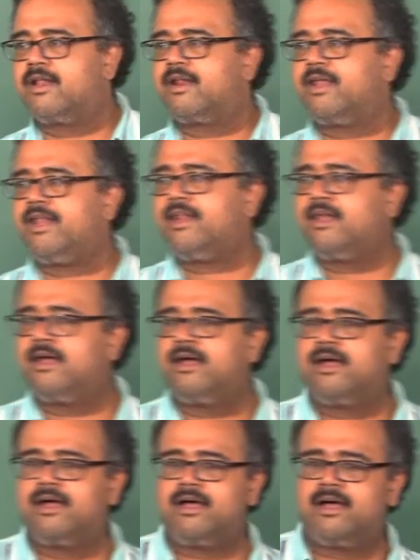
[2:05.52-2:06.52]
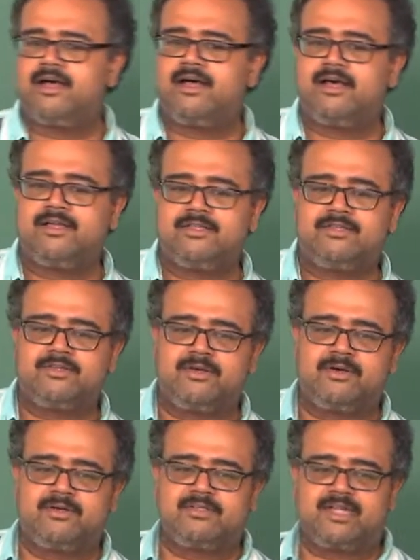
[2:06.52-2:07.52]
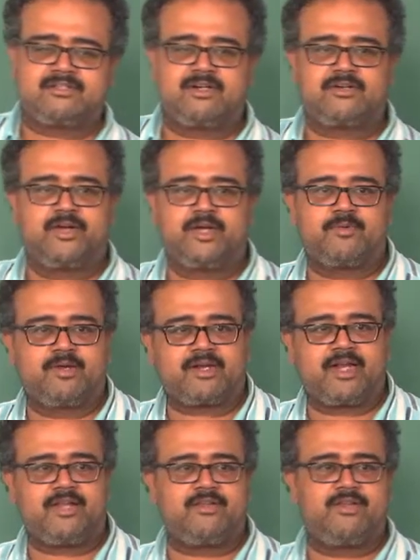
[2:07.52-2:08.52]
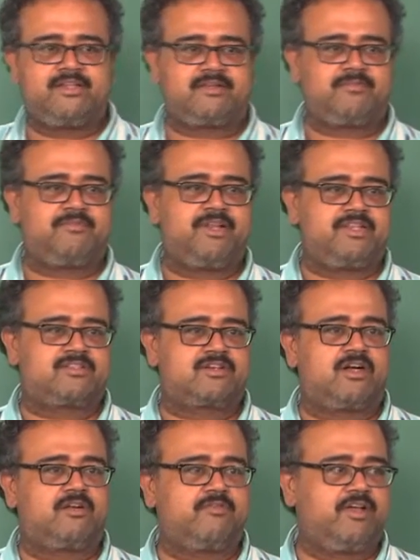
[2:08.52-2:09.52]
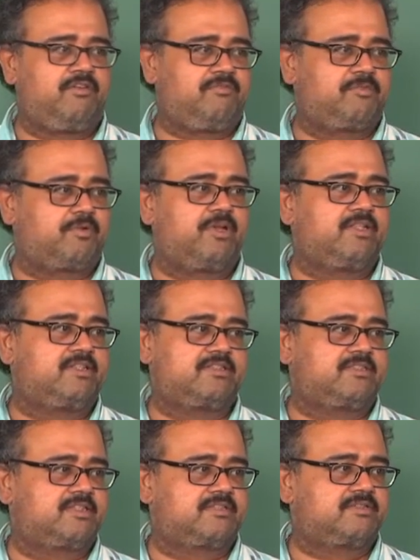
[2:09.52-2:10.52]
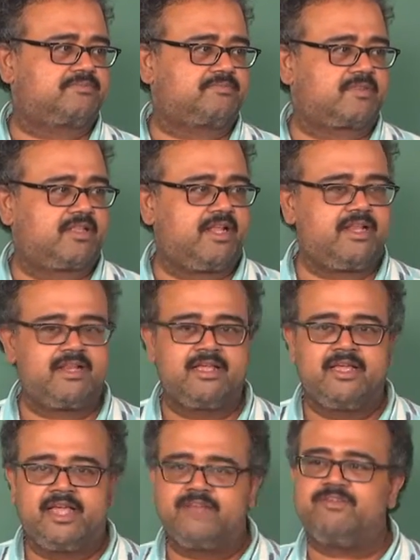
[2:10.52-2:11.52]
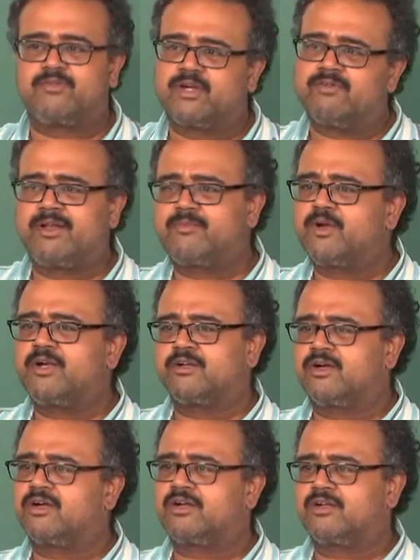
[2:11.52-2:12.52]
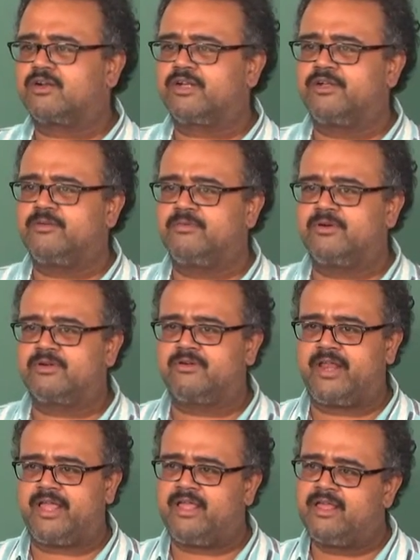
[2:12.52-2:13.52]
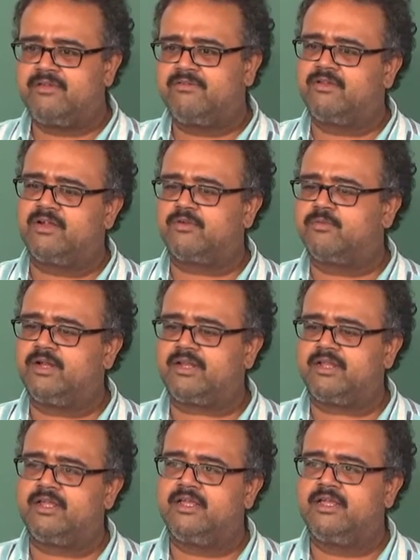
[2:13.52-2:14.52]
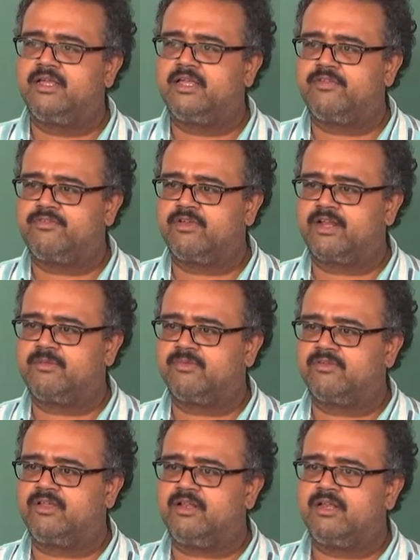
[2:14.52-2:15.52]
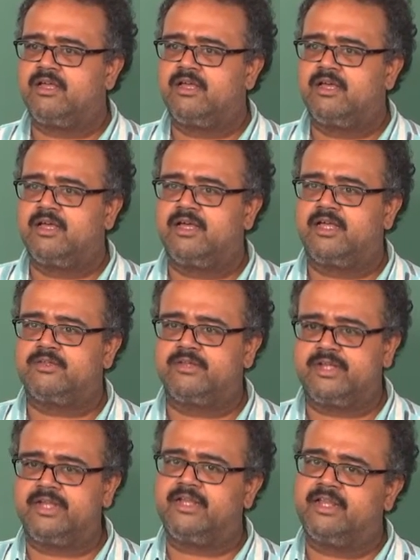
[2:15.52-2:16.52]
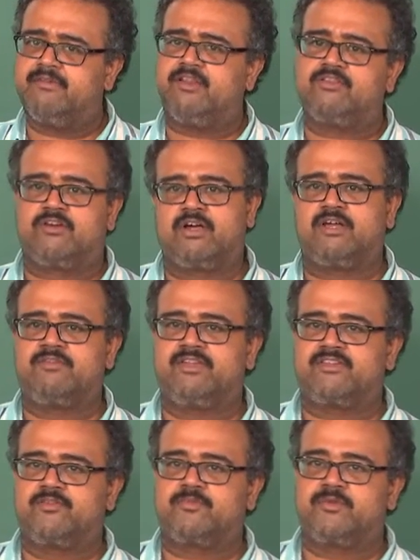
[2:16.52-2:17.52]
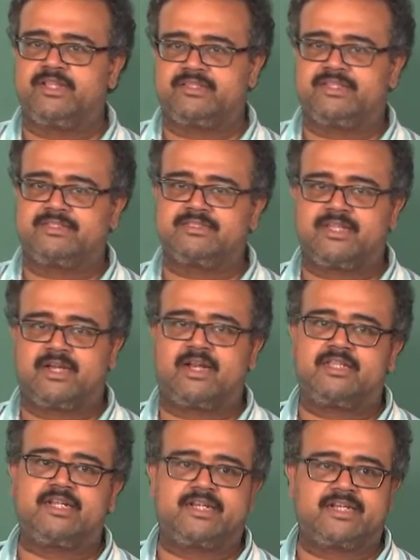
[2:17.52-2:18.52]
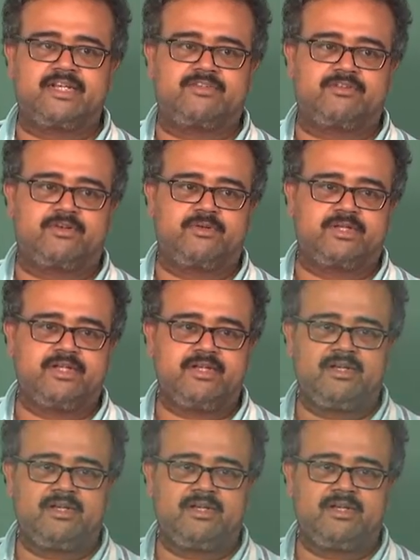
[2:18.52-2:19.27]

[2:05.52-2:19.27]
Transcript: right. So that is not going to work, right. You need some very strong way of pruning these things, right. In fact, whatever I am going to talk to you about today will not work if you are Amazon. You need even stronger ways of pruning things. There are other techniques for doing it.